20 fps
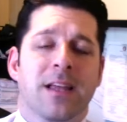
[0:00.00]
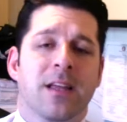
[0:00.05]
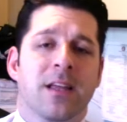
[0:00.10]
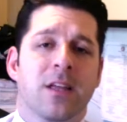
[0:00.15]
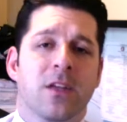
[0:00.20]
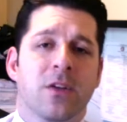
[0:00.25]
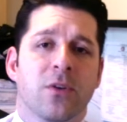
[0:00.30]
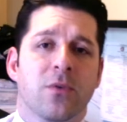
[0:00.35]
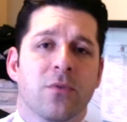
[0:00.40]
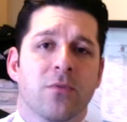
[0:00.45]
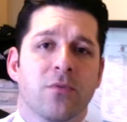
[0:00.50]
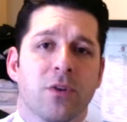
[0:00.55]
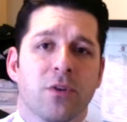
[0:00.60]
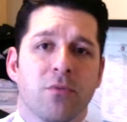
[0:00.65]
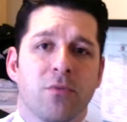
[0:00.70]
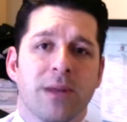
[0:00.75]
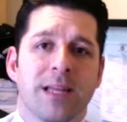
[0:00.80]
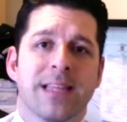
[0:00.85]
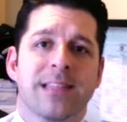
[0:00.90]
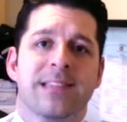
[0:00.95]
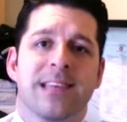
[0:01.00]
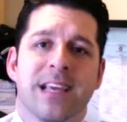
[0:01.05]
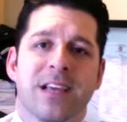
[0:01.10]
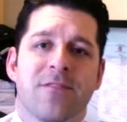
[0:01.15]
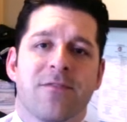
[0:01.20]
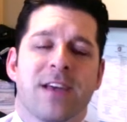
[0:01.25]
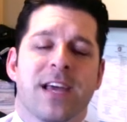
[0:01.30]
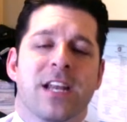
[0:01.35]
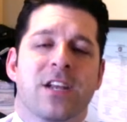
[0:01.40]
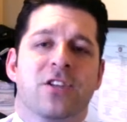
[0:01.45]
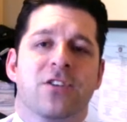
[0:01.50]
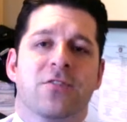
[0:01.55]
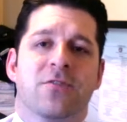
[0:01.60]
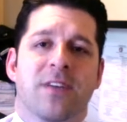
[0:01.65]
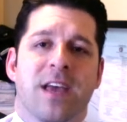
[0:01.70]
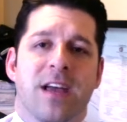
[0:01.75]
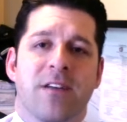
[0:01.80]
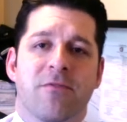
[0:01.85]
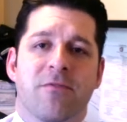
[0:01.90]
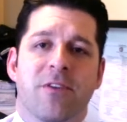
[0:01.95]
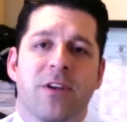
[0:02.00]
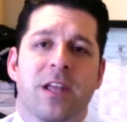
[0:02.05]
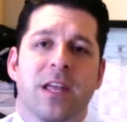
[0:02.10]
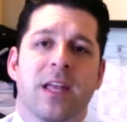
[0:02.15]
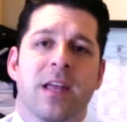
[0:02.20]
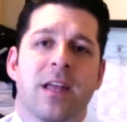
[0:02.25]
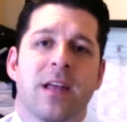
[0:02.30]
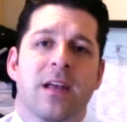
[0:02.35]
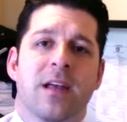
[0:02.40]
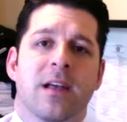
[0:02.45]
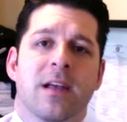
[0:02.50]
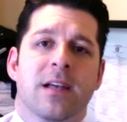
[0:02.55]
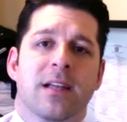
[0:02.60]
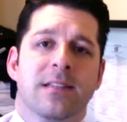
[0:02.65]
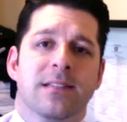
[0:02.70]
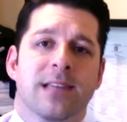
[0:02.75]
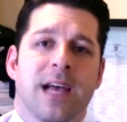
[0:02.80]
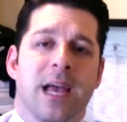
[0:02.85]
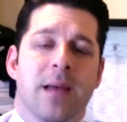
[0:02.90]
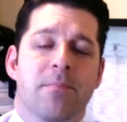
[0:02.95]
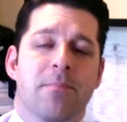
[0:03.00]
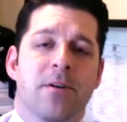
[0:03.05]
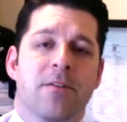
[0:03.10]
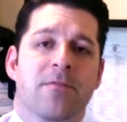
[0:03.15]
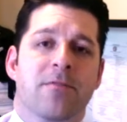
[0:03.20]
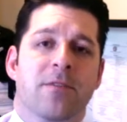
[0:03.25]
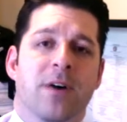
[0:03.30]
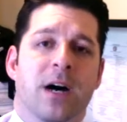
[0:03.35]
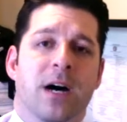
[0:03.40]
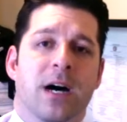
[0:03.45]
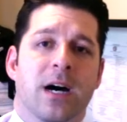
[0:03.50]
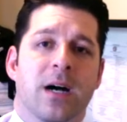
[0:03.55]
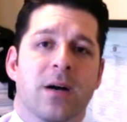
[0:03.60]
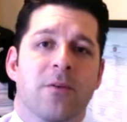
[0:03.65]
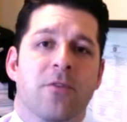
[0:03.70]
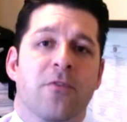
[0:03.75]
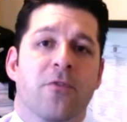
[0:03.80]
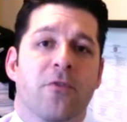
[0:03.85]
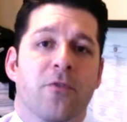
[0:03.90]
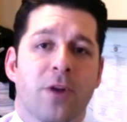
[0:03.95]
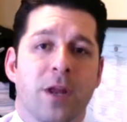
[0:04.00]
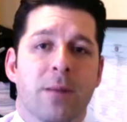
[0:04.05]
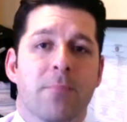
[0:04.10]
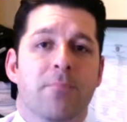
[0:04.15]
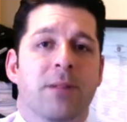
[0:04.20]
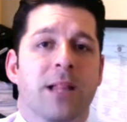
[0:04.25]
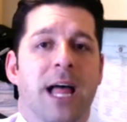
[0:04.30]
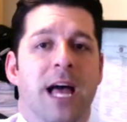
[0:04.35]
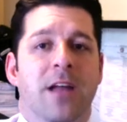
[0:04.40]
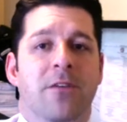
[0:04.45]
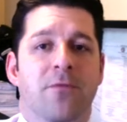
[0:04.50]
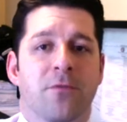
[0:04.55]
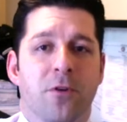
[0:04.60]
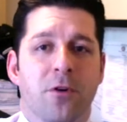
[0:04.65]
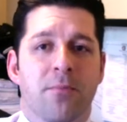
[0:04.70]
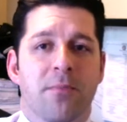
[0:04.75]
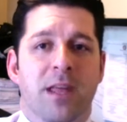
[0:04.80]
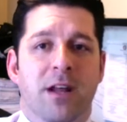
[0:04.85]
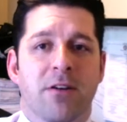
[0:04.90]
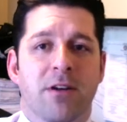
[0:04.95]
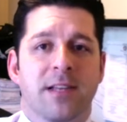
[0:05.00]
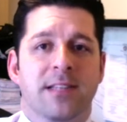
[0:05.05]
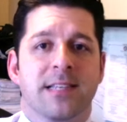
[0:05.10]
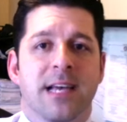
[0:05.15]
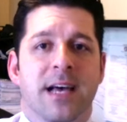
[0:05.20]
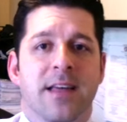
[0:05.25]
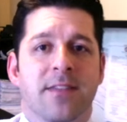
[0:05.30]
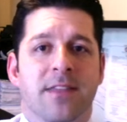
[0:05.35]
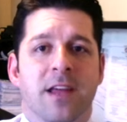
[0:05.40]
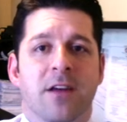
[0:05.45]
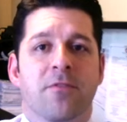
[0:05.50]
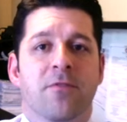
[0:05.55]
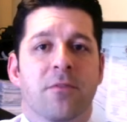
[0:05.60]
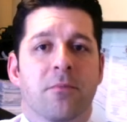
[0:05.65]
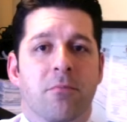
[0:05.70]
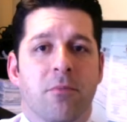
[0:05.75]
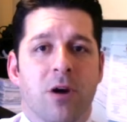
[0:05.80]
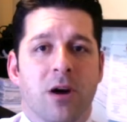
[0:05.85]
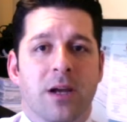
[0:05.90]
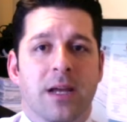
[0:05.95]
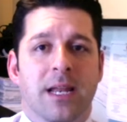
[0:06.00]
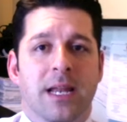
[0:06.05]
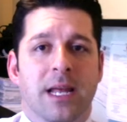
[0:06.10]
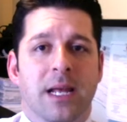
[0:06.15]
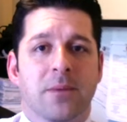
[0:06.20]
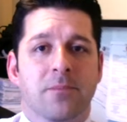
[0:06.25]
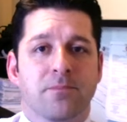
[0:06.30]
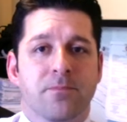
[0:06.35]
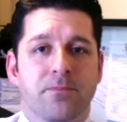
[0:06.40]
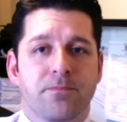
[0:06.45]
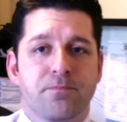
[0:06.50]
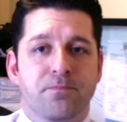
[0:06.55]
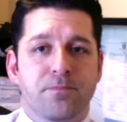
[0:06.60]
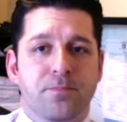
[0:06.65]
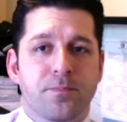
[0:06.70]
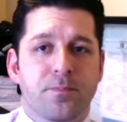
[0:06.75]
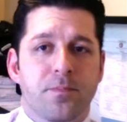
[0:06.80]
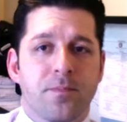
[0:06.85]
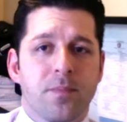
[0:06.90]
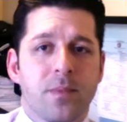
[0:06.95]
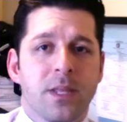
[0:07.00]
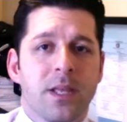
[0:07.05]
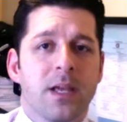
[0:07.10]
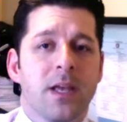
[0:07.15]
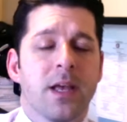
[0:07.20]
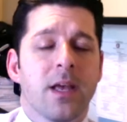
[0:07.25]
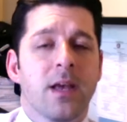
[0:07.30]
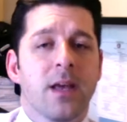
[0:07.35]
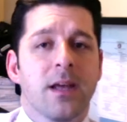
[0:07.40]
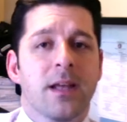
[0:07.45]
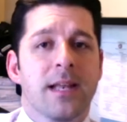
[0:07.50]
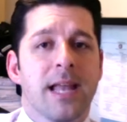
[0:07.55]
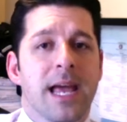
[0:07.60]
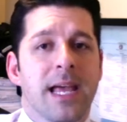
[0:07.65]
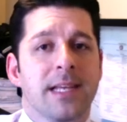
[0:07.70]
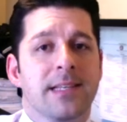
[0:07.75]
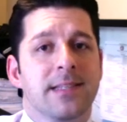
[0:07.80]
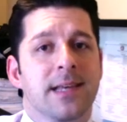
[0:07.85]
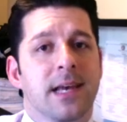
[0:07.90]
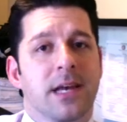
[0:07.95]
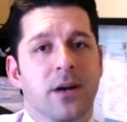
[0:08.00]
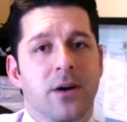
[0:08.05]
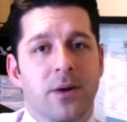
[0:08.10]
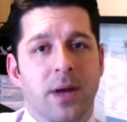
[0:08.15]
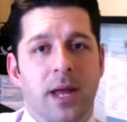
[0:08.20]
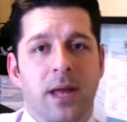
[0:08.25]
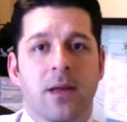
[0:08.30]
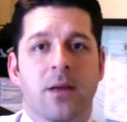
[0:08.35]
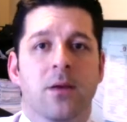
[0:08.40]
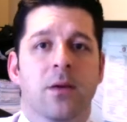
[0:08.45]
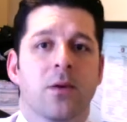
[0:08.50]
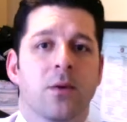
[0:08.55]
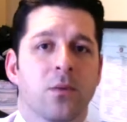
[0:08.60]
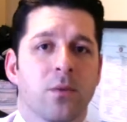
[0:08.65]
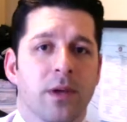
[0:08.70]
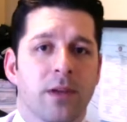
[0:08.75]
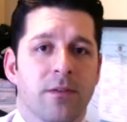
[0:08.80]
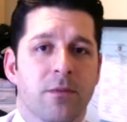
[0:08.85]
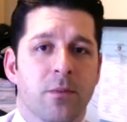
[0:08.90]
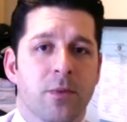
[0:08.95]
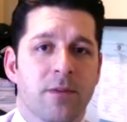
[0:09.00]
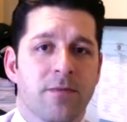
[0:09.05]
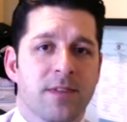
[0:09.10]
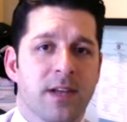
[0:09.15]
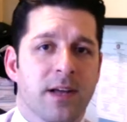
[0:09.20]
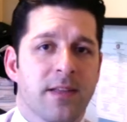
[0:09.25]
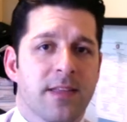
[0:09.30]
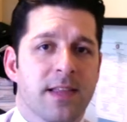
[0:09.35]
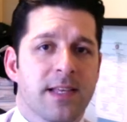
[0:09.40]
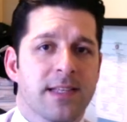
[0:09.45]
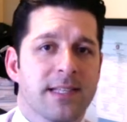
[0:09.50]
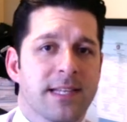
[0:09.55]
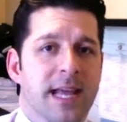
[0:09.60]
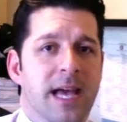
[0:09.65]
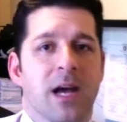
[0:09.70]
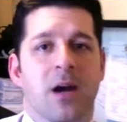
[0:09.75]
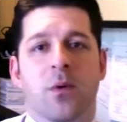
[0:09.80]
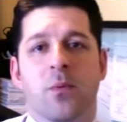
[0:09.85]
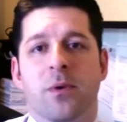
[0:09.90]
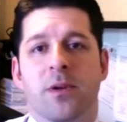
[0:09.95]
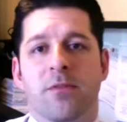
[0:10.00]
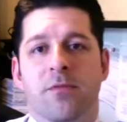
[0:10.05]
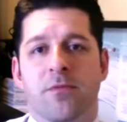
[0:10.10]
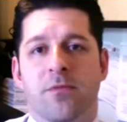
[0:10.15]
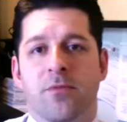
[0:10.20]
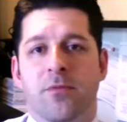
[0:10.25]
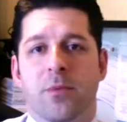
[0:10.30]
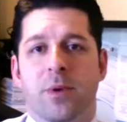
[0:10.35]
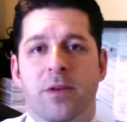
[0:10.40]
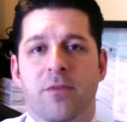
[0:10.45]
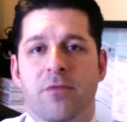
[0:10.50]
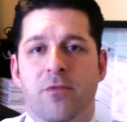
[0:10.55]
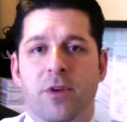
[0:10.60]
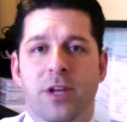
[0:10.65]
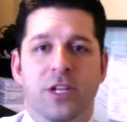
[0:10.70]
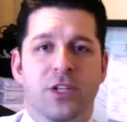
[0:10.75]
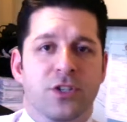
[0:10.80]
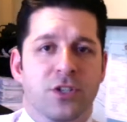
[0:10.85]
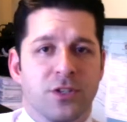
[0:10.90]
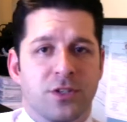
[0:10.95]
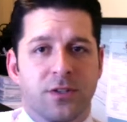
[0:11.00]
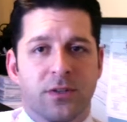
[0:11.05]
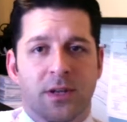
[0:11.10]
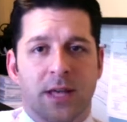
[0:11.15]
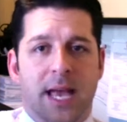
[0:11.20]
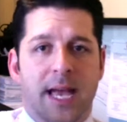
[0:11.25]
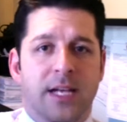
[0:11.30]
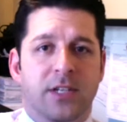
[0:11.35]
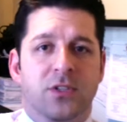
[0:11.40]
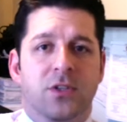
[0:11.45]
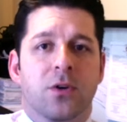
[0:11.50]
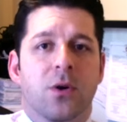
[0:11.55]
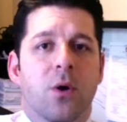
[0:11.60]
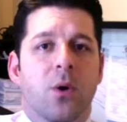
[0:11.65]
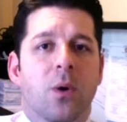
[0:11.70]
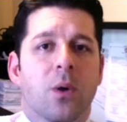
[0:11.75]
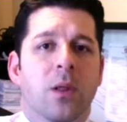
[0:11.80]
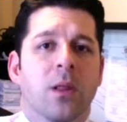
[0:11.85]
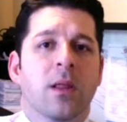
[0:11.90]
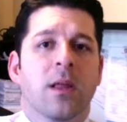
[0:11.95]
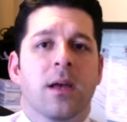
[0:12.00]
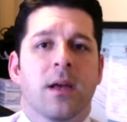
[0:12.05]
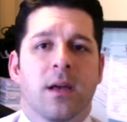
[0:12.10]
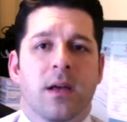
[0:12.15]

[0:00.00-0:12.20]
you really take advantage of every type of free platform there is out there for marketing, now you say, okay, we've done this now. We've reached X goal